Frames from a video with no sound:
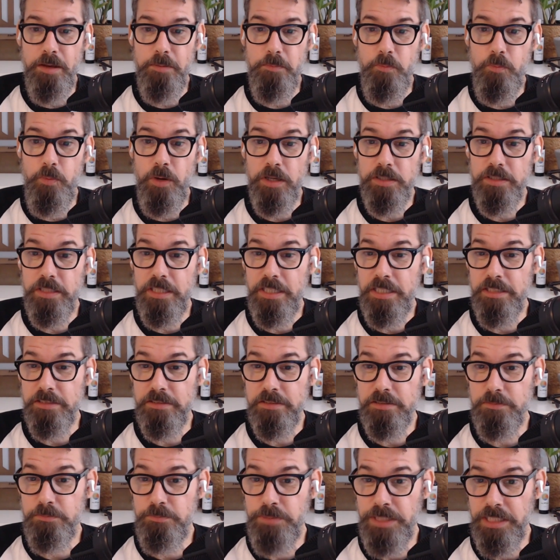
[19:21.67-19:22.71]
what
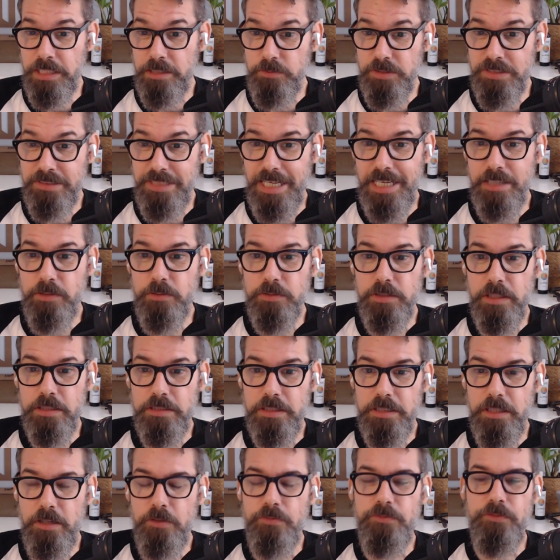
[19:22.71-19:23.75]
is being recycled
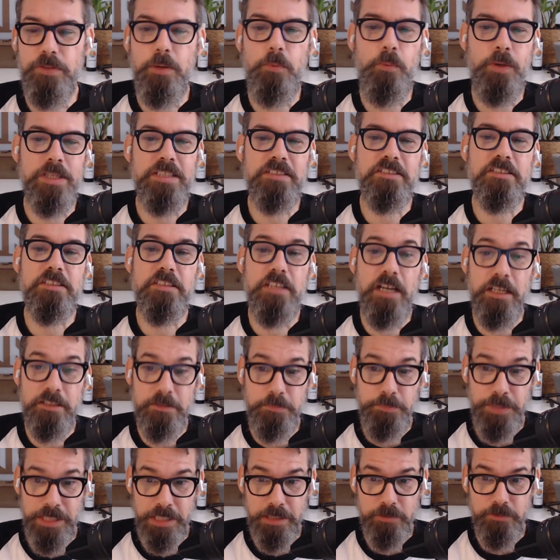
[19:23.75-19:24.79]
what is
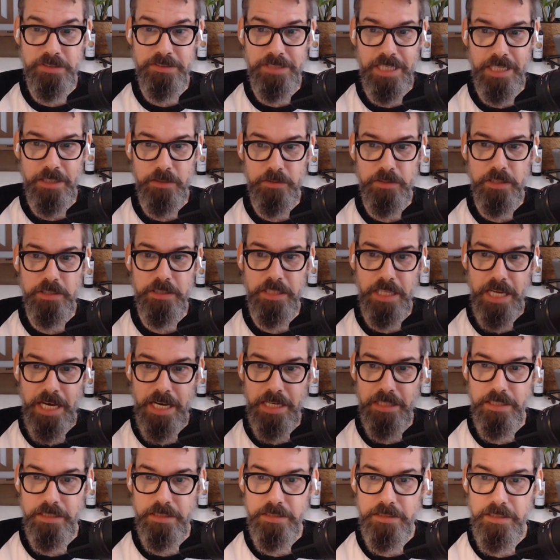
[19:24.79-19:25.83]
not being recycled on the
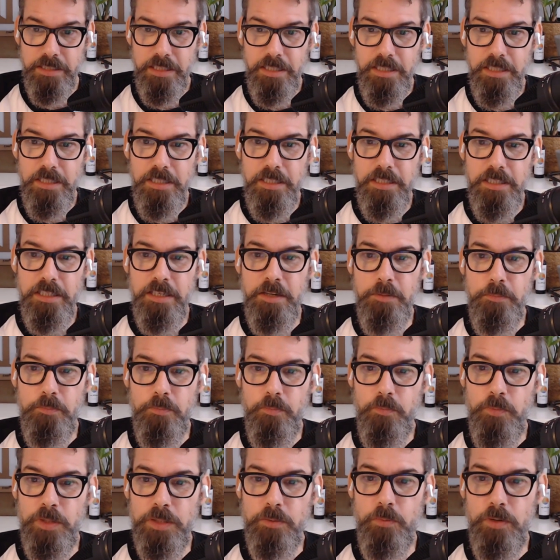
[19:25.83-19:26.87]
island,
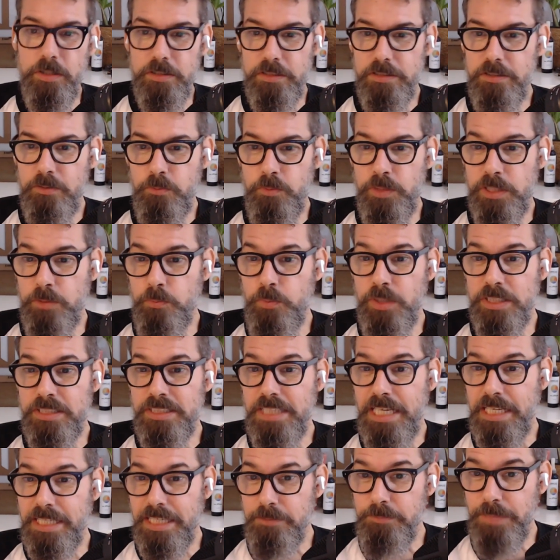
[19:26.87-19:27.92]
with which
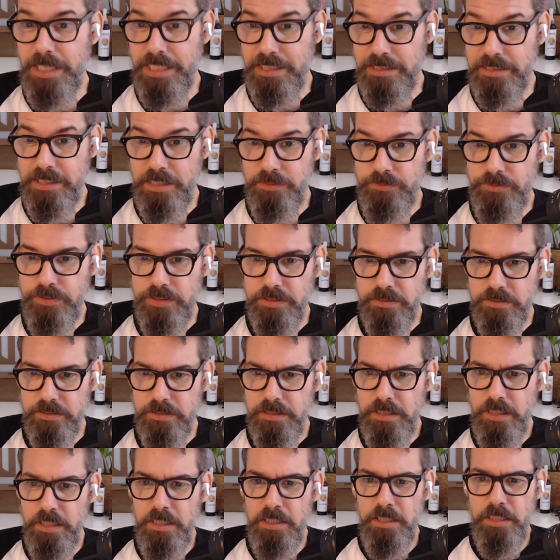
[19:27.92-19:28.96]
I can make a difference,
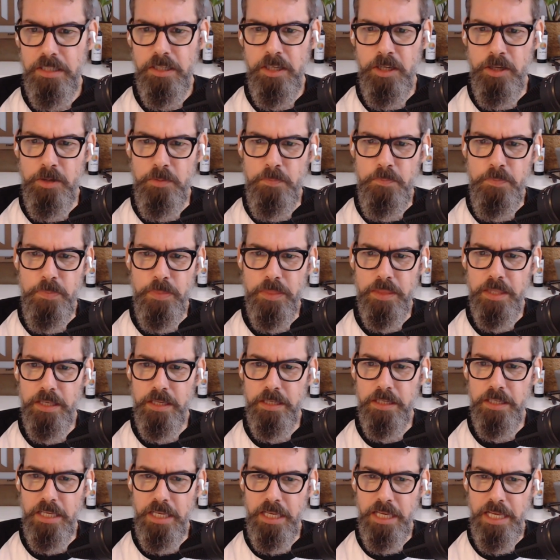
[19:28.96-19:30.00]

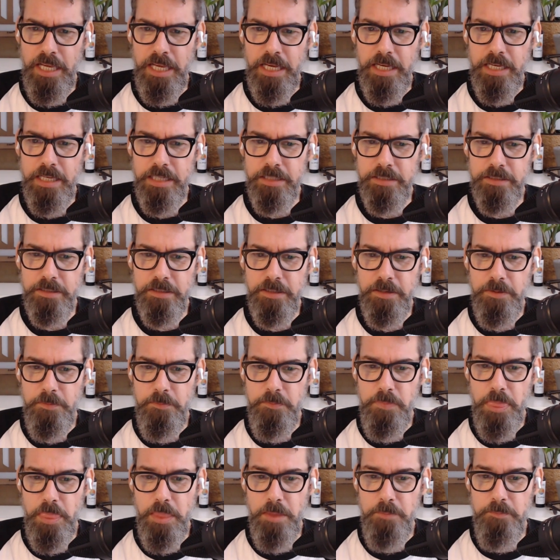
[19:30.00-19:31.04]
and
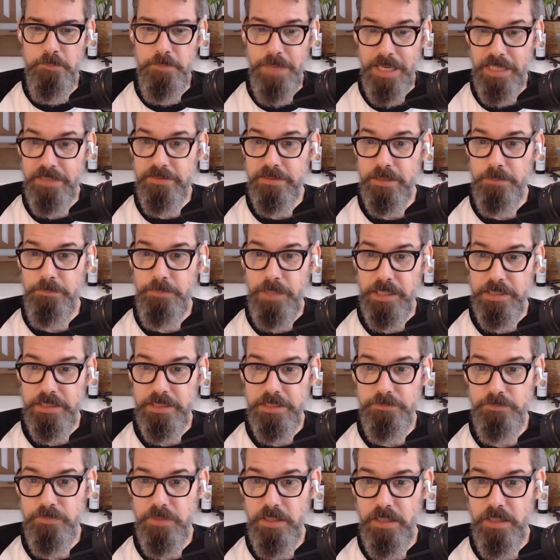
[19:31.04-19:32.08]
make some money,